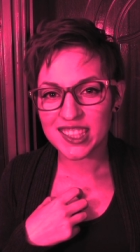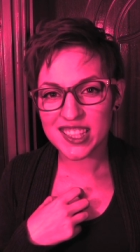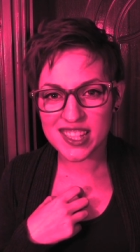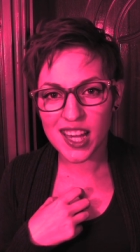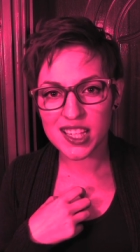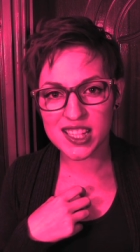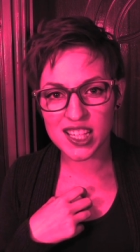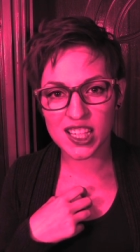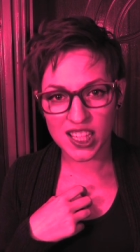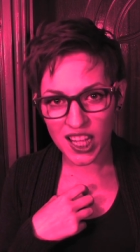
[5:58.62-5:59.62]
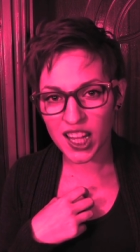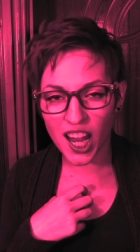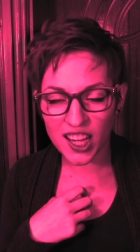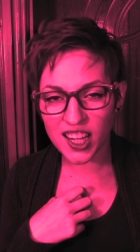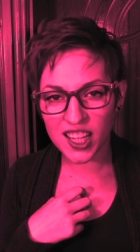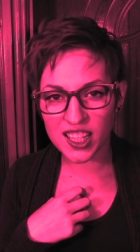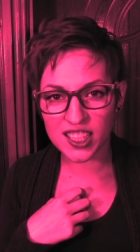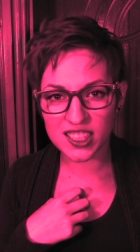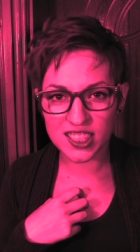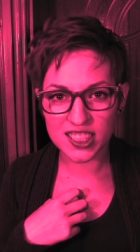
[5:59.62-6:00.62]
it's sexy. I, I like
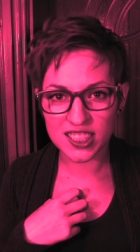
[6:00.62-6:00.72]
it.